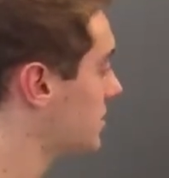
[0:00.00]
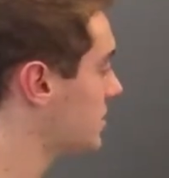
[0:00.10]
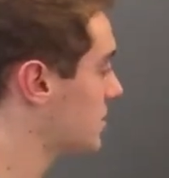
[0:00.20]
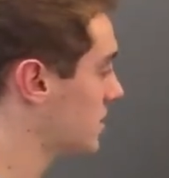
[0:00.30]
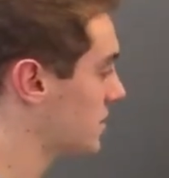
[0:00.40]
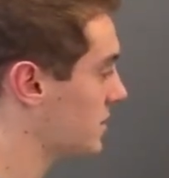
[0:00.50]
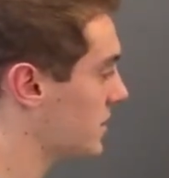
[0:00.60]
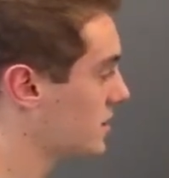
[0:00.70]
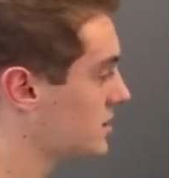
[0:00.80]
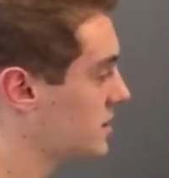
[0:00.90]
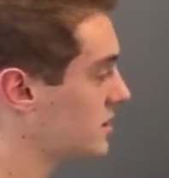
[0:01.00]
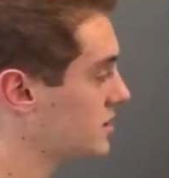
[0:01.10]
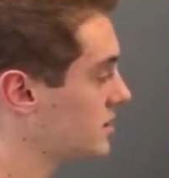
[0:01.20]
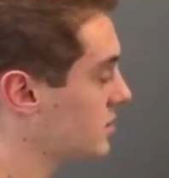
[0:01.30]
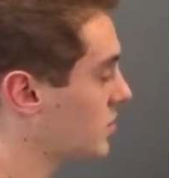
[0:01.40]
to determine that
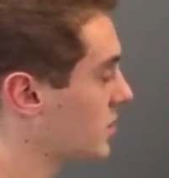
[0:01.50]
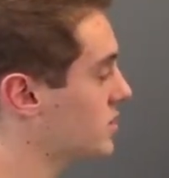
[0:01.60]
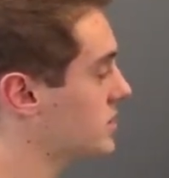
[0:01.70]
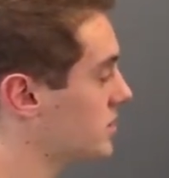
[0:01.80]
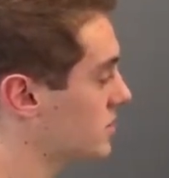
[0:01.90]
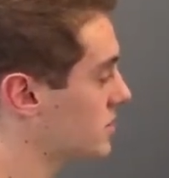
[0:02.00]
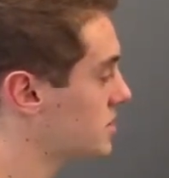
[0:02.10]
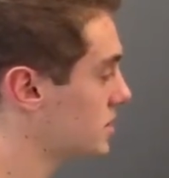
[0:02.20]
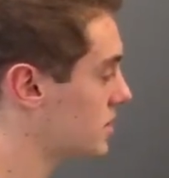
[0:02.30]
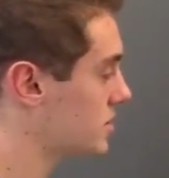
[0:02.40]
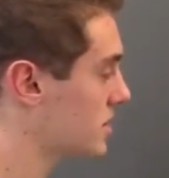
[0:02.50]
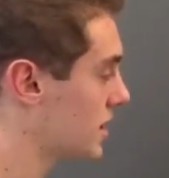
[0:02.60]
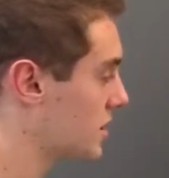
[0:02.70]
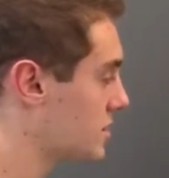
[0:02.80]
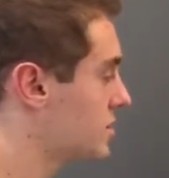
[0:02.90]
T1 is equal to 0
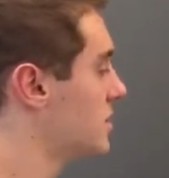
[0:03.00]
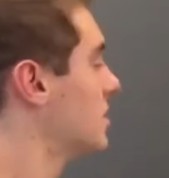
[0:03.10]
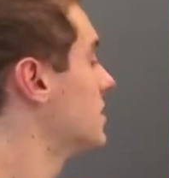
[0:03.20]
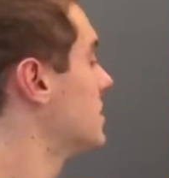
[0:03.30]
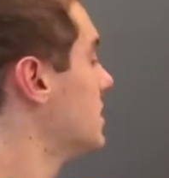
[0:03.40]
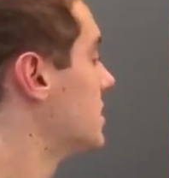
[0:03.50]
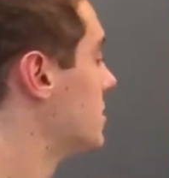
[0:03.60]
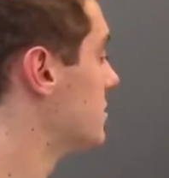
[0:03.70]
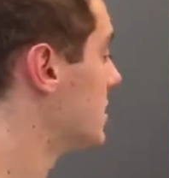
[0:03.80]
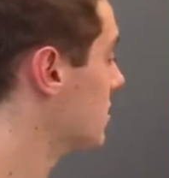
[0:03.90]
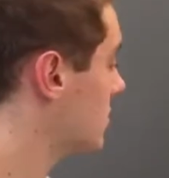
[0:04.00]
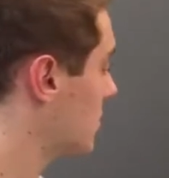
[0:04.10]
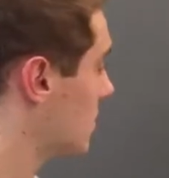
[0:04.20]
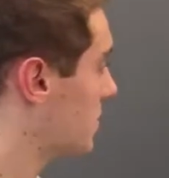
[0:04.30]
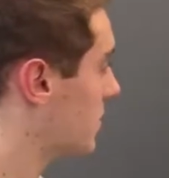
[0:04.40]
seconds and T2 is equal to
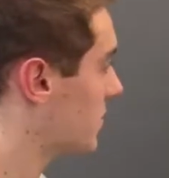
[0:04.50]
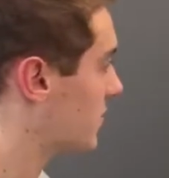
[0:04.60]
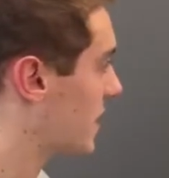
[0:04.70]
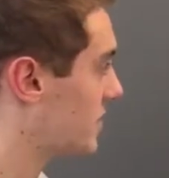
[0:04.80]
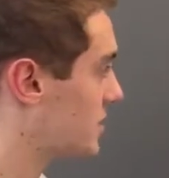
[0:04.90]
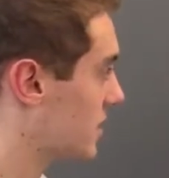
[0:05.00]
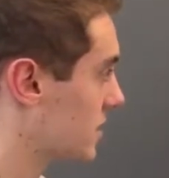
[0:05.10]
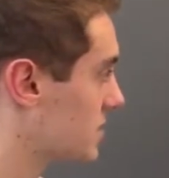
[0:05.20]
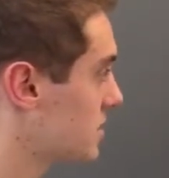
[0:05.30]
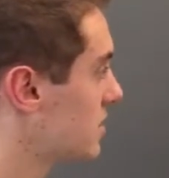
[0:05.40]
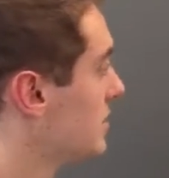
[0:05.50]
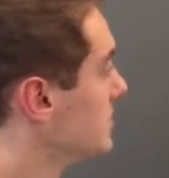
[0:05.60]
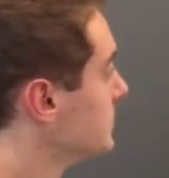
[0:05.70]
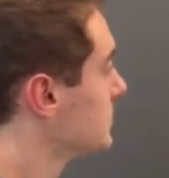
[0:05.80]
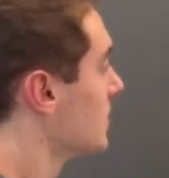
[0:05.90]
1.5 seconds.
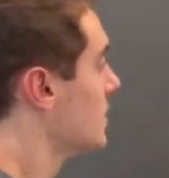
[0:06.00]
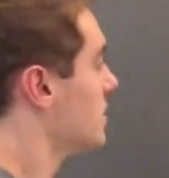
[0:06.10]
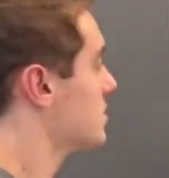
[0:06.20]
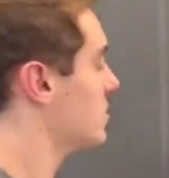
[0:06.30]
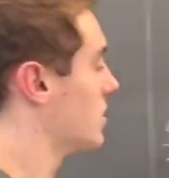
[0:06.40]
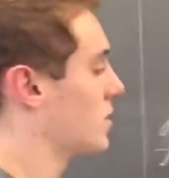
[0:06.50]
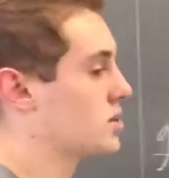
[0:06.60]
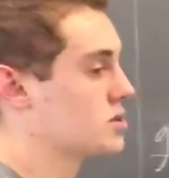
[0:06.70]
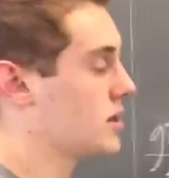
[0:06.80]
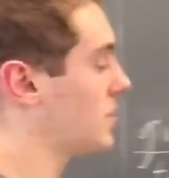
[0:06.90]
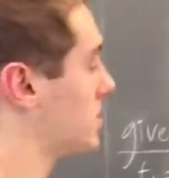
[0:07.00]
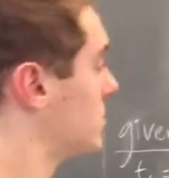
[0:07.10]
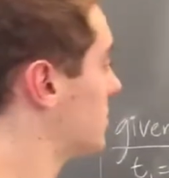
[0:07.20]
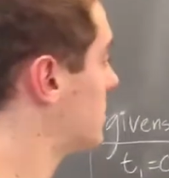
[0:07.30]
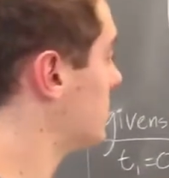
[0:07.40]
So we were also able
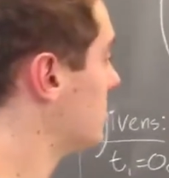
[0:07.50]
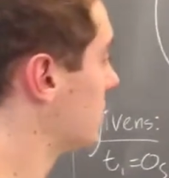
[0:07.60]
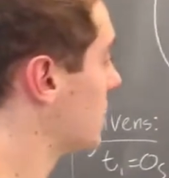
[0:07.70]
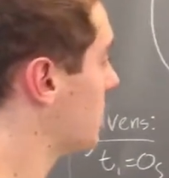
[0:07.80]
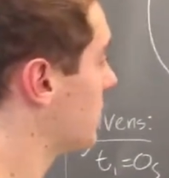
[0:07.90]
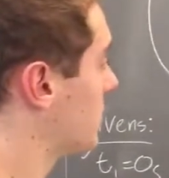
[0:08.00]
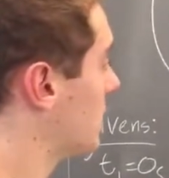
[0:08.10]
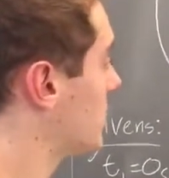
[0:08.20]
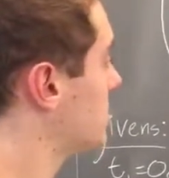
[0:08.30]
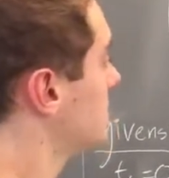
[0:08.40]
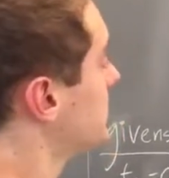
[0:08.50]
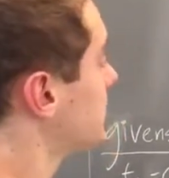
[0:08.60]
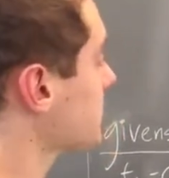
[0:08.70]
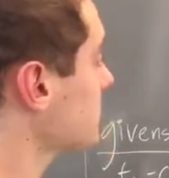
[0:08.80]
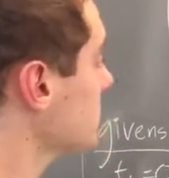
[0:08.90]
to assume a couple things.
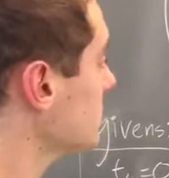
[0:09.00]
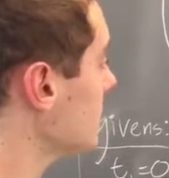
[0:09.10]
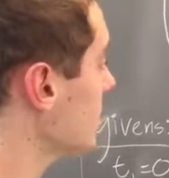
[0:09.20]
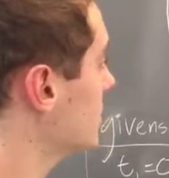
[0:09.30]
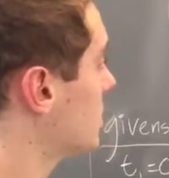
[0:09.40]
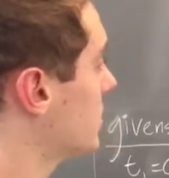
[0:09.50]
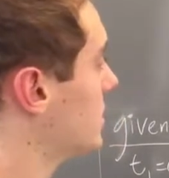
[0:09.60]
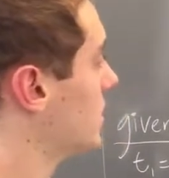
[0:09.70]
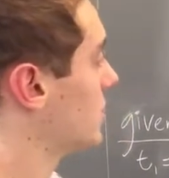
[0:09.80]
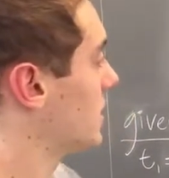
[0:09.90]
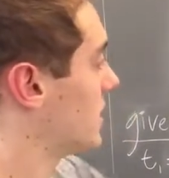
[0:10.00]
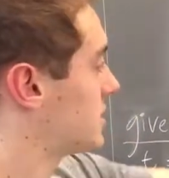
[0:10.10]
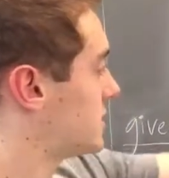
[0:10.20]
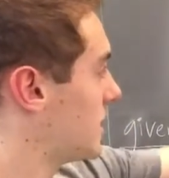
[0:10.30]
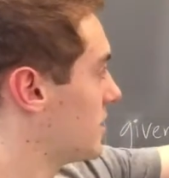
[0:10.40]
So we know that at
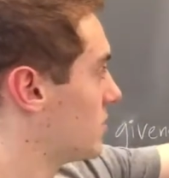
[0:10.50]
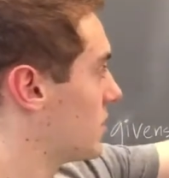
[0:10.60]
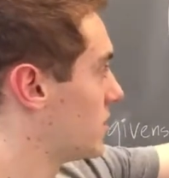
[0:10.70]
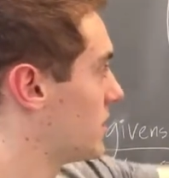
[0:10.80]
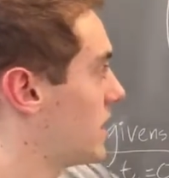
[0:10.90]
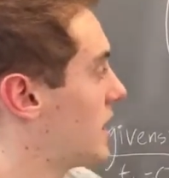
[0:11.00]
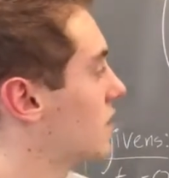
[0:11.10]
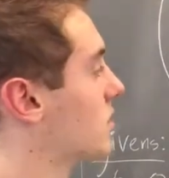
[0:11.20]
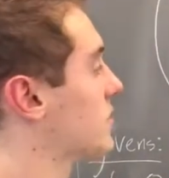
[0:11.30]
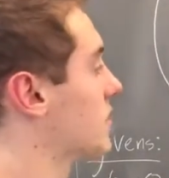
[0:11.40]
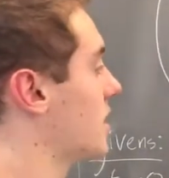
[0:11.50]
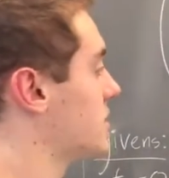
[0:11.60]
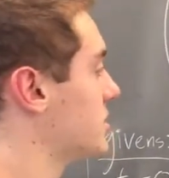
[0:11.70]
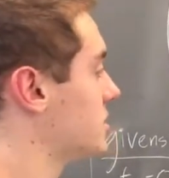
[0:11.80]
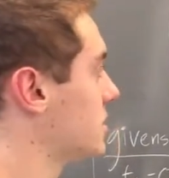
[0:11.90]
state 1, the angular
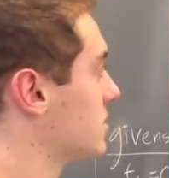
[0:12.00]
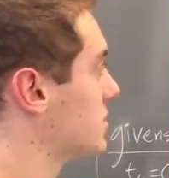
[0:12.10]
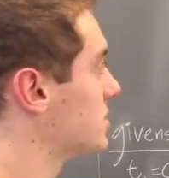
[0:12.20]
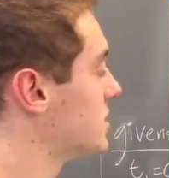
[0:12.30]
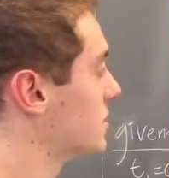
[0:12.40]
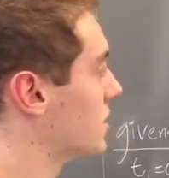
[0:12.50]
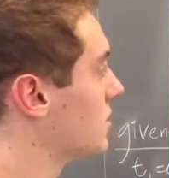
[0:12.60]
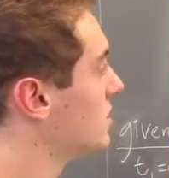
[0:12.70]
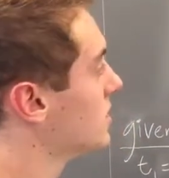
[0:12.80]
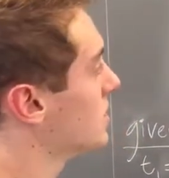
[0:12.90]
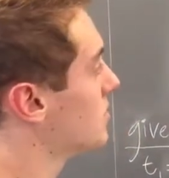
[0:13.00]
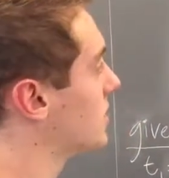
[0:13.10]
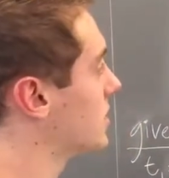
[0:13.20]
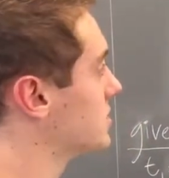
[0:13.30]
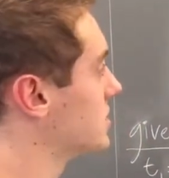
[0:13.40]
velocity is equal to 0
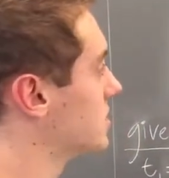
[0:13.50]
because